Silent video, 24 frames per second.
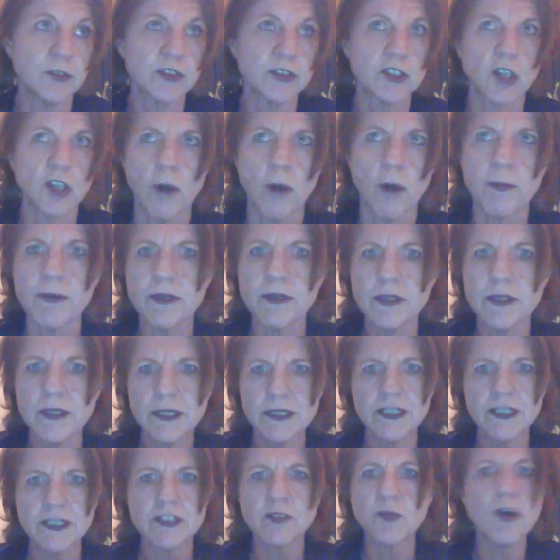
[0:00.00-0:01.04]
Full stop.
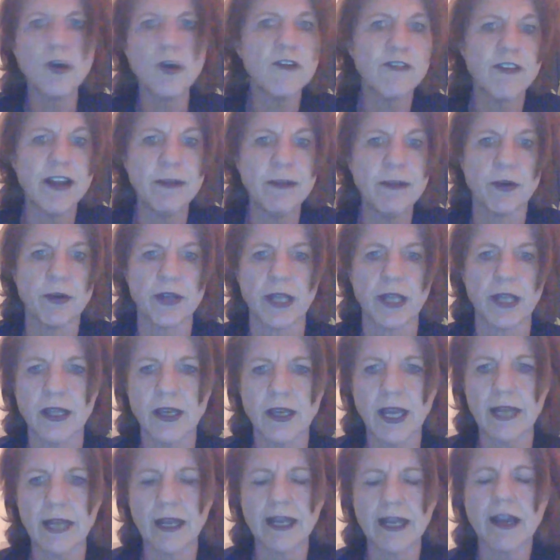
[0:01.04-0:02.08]
It doesn't work for
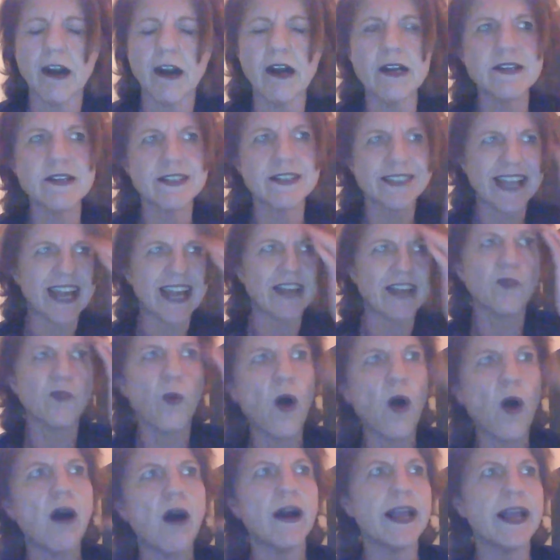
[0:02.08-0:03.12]
anybody. And I can't
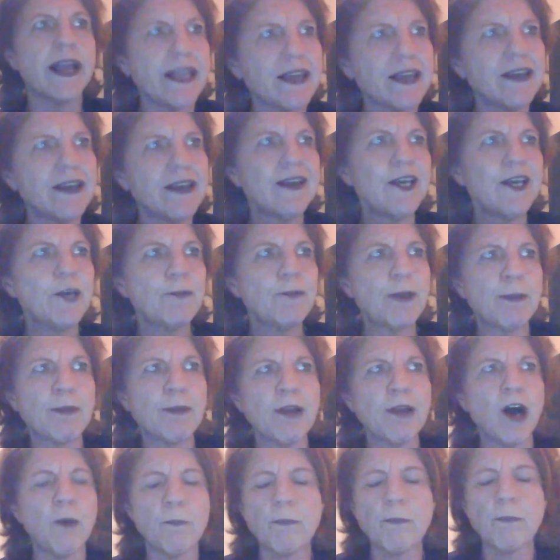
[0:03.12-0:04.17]
understand why
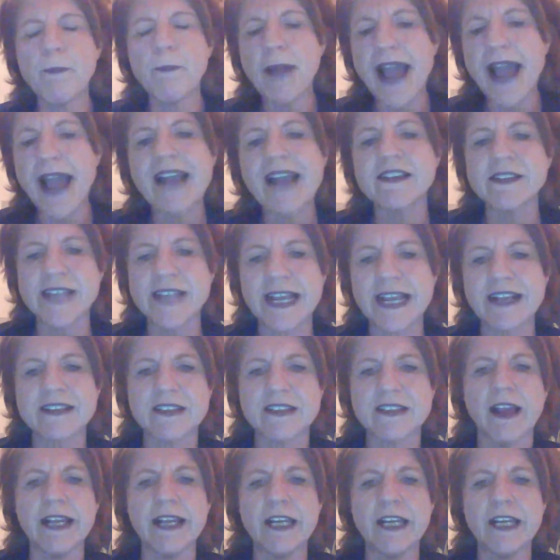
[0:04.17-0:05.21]
people aren't prepared to
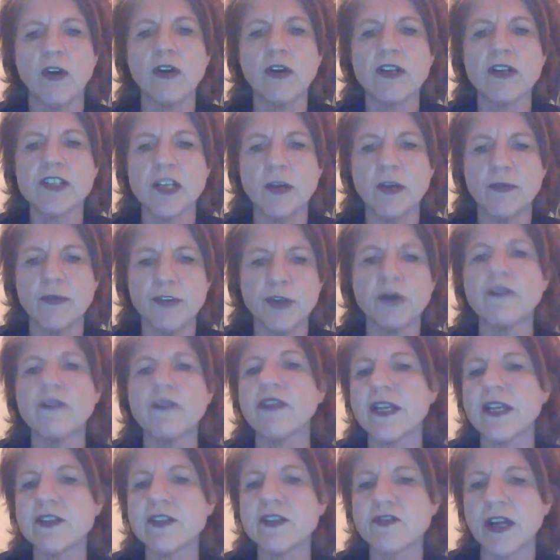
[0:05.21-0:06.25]
take a slightly longer term
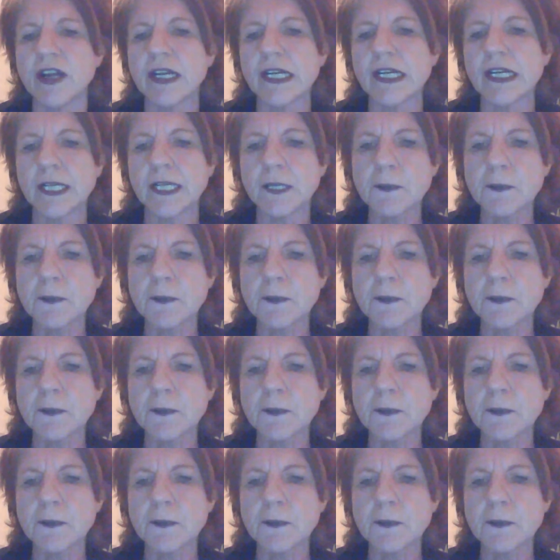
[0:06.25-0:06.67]
view of this.